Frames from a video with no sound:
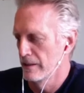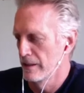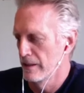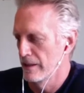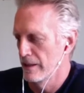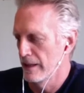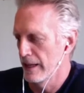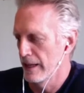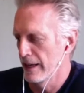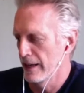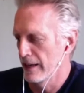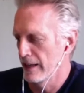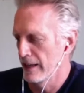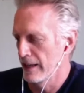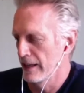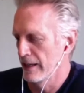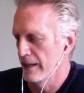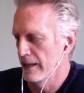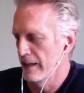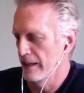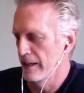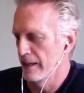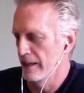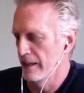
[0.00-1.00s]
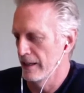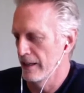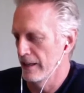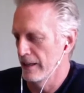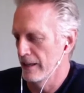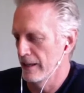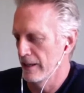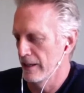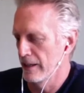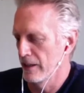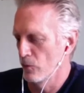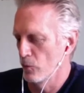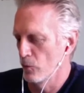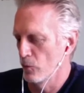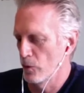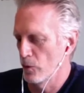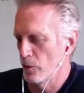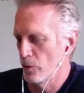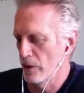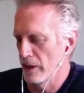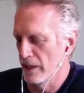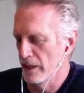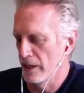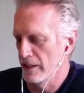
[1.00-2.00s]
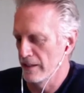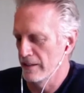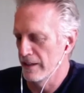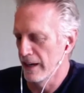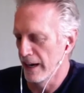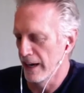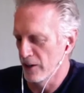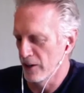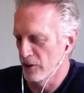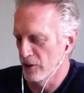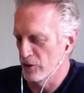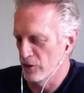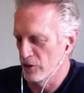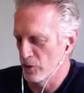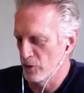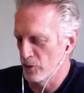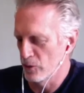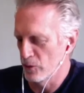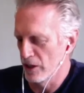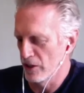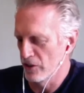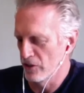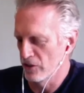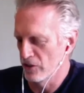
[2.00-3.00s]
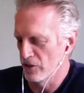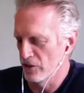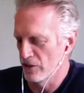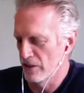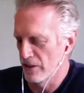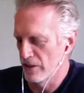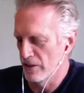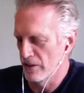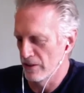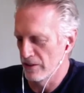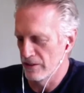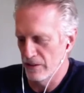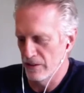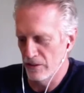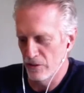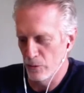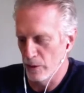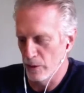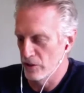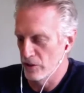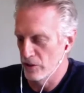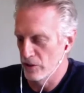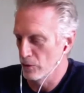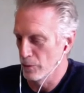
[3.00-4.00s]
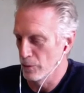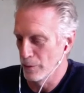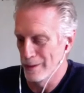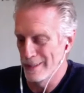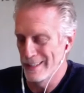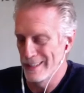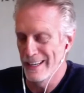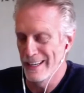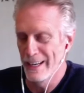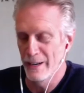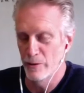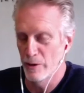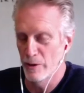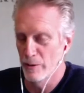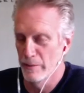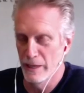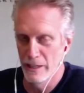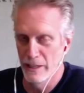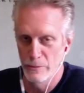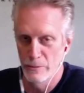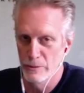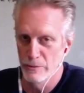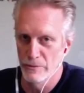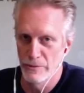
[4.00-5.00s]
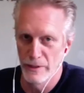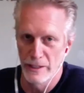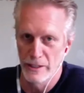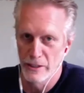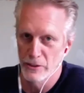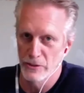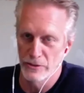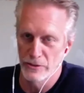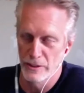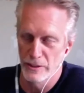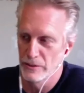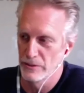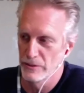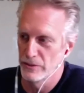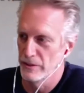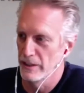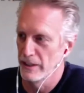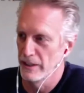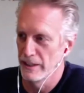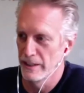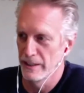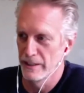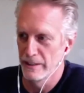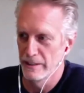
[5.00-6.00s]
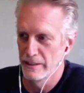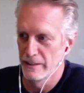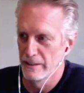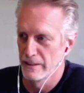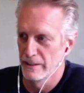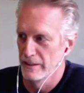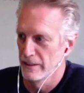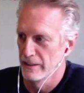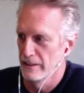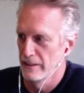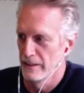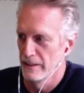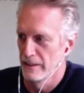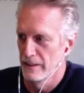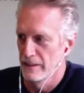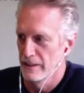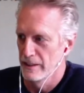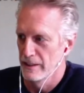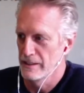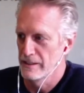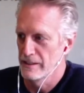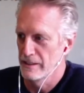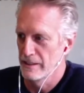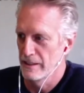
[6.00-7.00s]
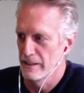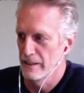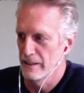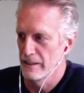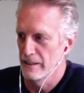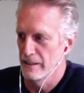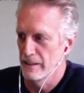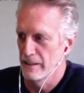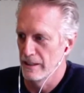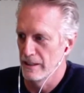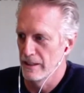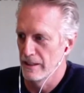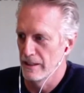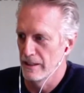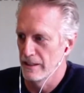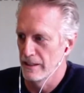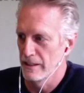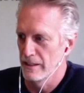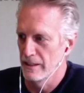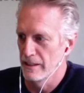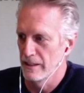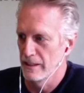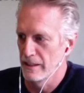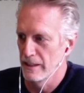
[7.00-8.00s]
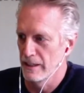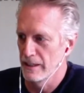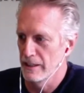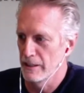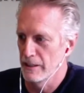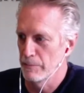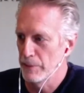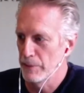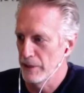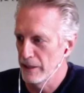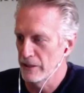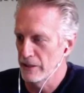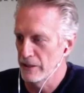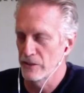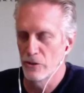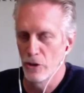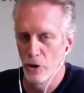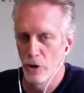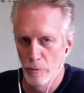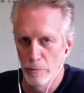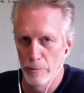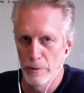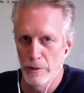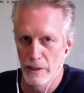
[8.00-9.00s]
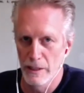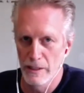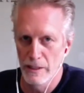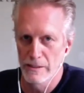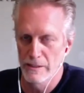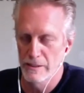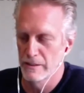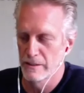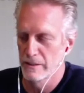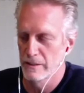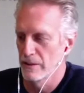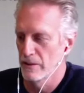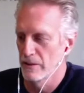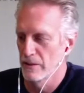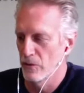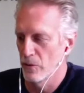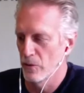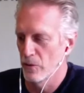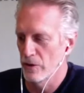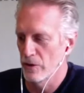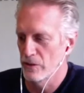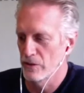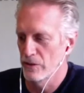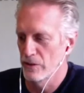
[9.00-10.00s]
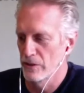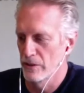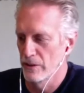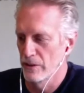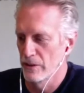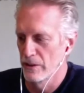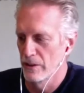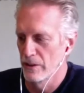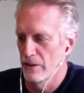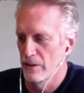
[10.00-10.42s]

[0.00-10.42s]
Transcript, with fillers: that when we're in dire situations, situations we would never imagine we find ourselves, and it mm-hmm. it uh, it appears hopeless. Of course, mm-hmm.